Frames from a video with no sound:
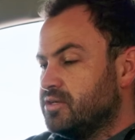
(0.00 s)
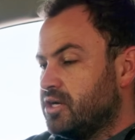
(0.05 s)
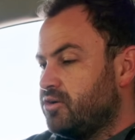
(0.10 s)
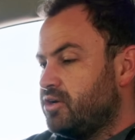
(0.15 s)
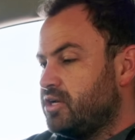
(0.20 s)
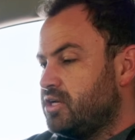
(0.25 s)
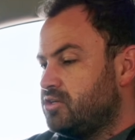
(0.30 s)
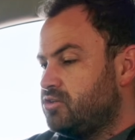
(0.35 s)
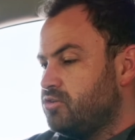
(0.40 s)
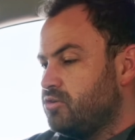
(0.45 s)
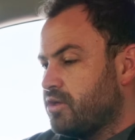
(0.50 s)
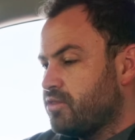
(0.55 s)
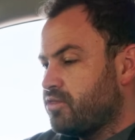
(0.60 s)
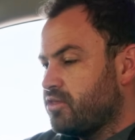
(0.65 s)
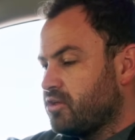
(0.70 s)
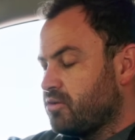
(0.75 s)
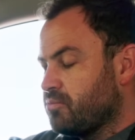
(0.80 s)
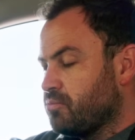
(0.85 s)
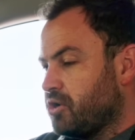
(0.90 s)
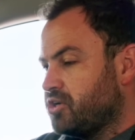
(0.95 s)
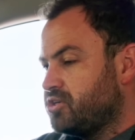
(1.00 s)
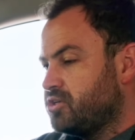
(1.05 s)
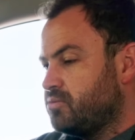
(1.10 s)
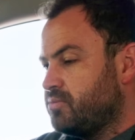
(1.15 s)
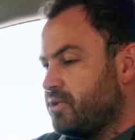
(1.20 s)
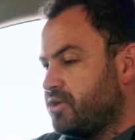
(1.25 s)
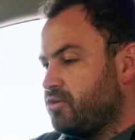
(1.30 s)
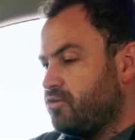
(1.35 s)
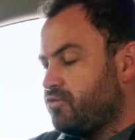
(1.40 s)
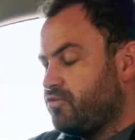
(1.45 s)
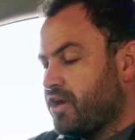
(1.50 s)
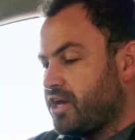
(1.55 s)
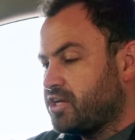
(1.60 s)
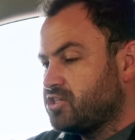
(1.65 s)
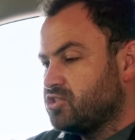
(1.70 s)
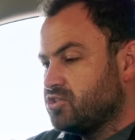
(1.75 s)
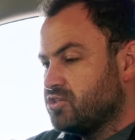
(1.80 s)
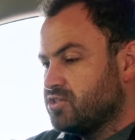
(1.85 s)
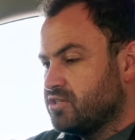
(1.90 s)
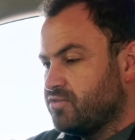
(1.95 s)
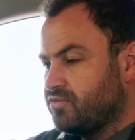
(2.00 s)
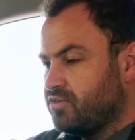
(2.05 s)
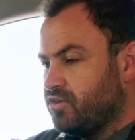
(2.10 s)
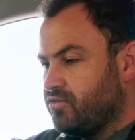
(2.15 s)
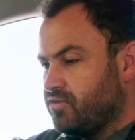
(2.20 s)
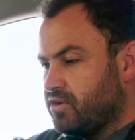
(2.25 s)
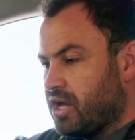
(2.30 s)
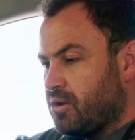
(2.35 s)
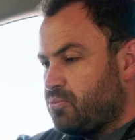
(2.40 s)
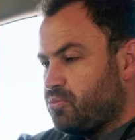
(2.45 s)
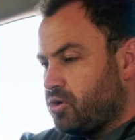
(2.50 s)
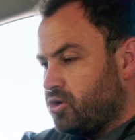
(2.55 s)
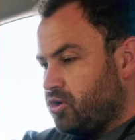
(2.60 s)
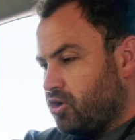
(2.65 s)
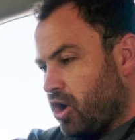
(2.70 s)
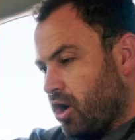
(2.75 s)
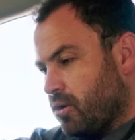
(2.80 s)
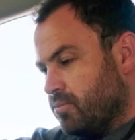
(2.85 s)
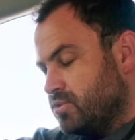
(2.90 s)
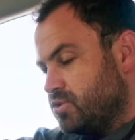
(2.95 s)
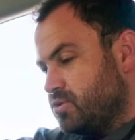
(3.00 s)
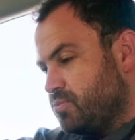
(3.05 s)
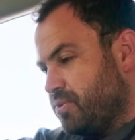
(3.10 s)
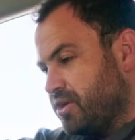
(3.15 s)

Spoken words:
I really do. I think modern manufacturers have given up on knobs,